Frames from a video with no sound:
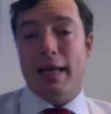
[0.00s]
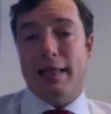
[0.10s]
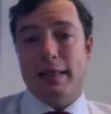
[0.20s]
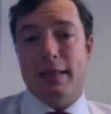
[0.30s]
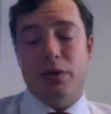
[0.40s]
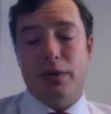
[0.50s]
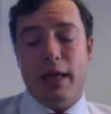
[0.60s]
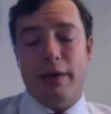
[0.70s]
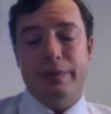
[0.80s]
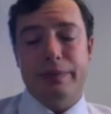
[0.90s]
accessing
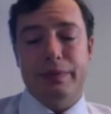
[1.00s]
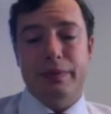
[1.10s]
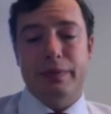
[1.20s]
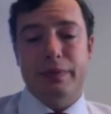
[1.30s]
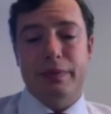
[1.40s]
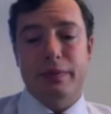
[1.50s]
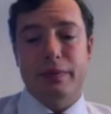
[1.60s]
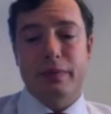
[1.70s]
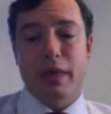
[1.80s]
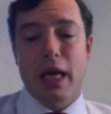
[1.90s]
today.
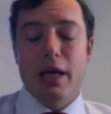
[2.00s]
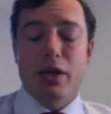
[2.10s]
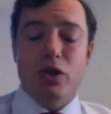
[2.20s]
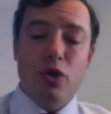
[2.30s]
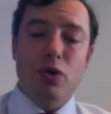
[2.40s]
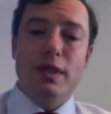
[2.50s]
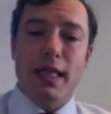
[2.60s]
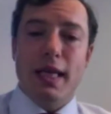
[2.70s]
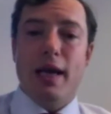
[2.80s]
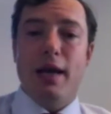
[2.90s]
So you
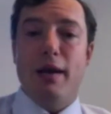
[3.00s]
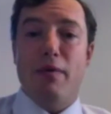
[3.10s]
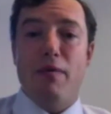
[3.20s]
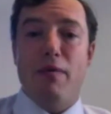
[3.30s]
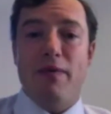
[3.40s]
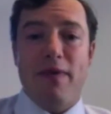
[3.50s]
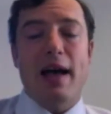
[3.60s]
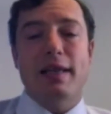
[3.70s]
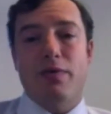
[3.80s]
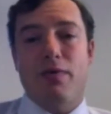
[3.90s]
see a
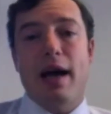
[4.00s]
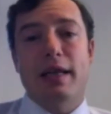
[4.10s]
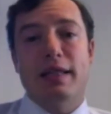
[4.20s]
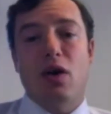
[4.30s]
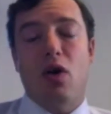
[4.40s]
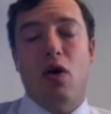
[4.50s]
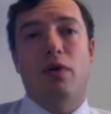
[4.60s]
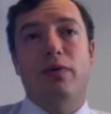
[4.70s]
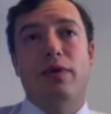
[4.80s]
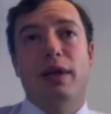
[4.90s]
fast rise
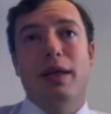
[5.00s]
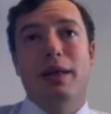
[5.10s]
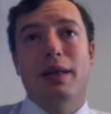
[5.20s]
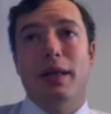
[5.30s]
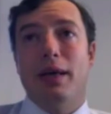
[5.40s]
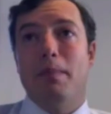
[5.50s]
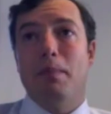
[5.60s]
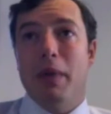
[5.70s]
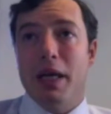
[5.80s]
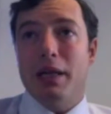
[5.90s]
of the
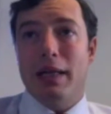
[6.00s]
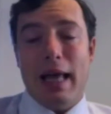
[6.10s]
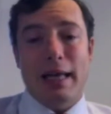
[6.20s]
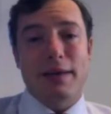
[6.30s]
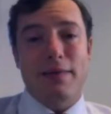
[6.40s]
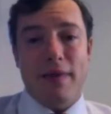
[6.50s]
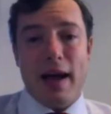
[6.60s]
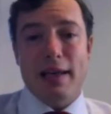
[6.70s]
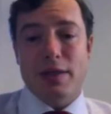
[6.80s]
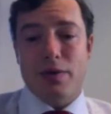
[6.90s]
middle class, a
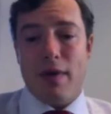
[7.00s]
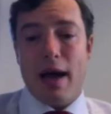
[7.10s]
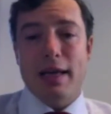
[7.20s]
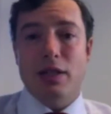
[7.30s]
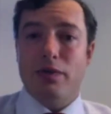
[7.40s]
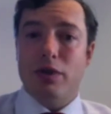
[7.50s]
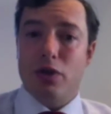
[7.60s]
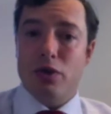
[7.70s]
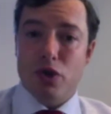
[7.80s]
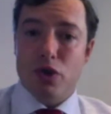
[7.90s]
fast rise of
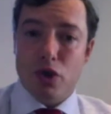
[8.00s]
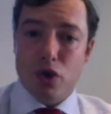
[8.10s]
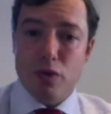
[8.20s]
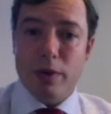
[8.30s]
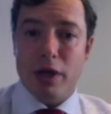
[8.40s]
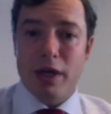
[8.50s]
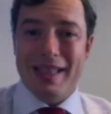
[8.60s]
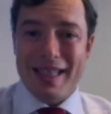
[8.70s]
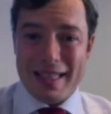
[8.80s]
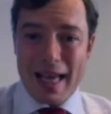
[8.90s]
the consumer
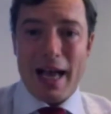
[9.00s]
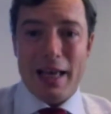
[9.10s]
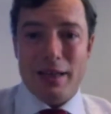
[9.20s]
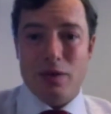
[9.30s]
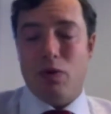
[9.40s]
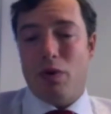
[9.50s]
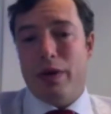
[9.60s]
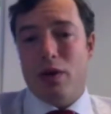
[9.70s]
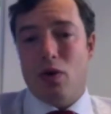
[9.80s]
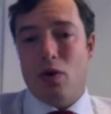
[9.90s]
desires, what
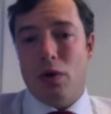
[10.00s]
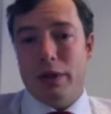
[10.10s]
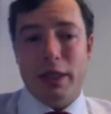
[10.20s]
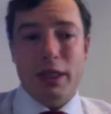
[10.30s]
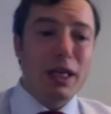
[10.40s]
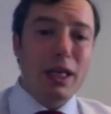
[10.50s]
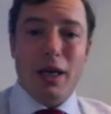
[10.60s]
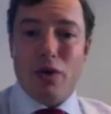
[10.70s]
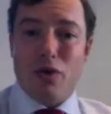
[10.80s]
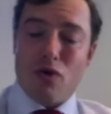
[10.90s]
we call the
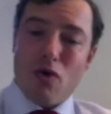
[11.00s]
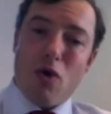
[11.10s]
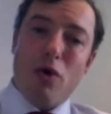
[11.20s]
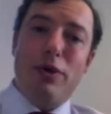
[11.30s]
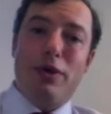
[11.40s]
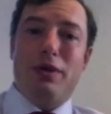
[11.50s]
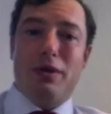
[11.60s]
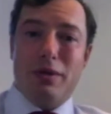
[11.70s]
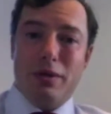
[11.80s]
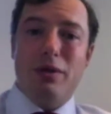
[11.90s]
growth